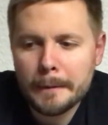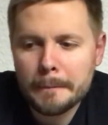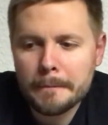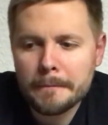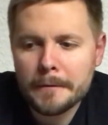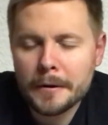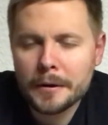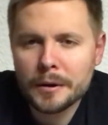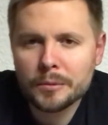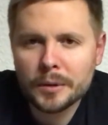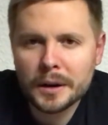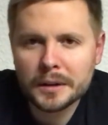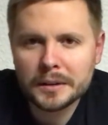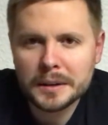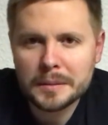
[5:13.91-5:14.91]
very
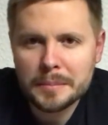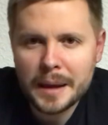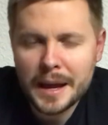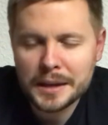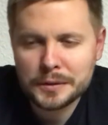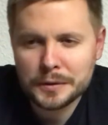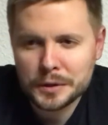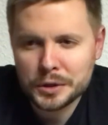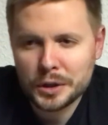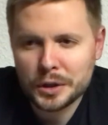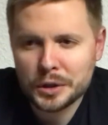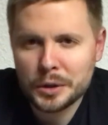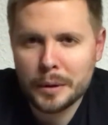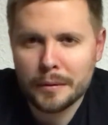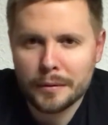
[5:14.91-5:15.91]
rarely in bass fishing do you
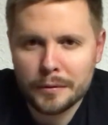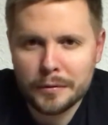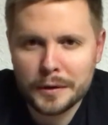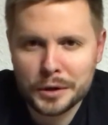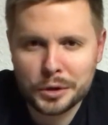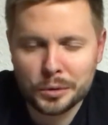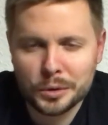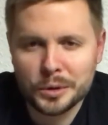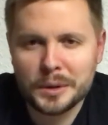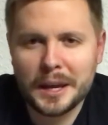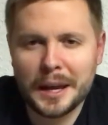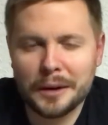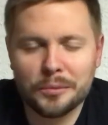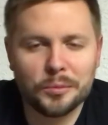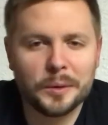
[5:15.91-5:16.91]
have a fish where you
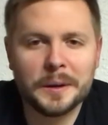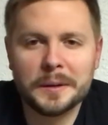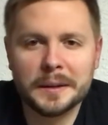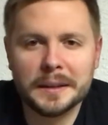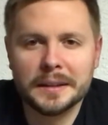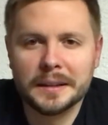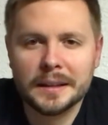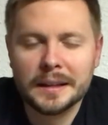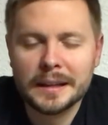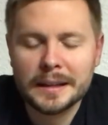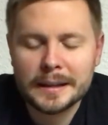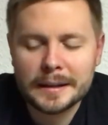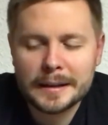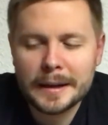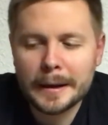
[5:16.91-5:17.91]
can't reel it.
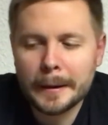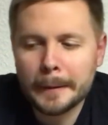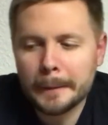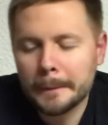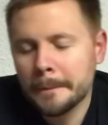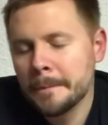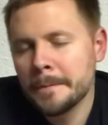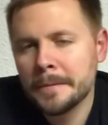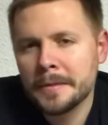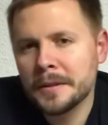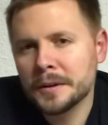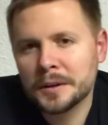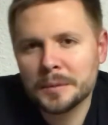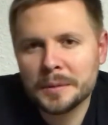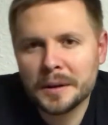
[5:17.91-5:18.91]
Now, there
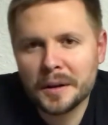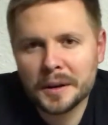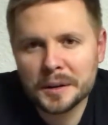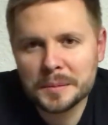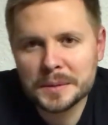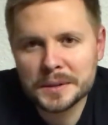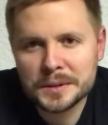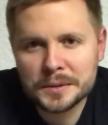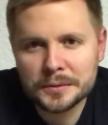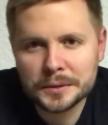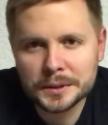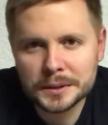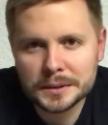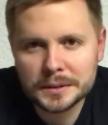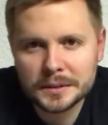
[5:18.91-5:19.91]
could be arguments
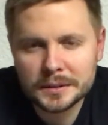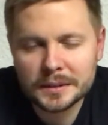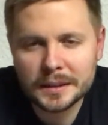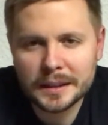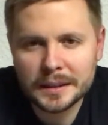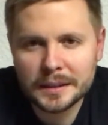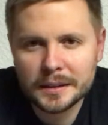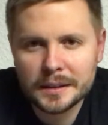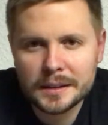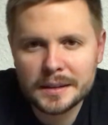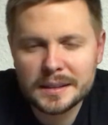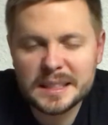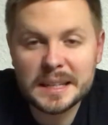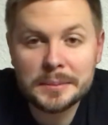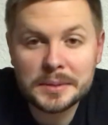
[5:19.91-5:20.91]
for like
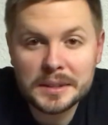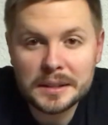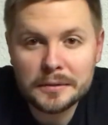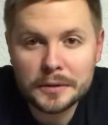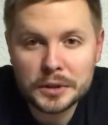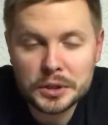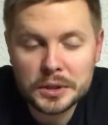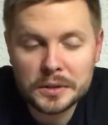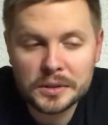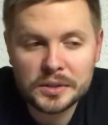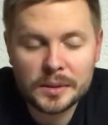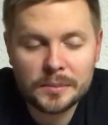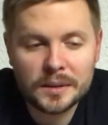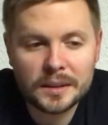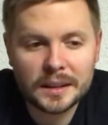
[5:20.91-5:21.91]
deep sea fishing or
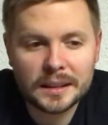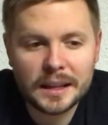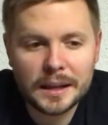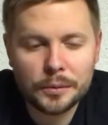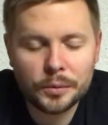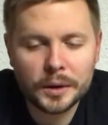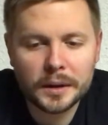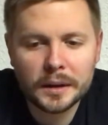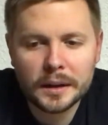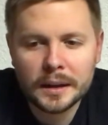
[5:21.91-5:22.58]
something like that where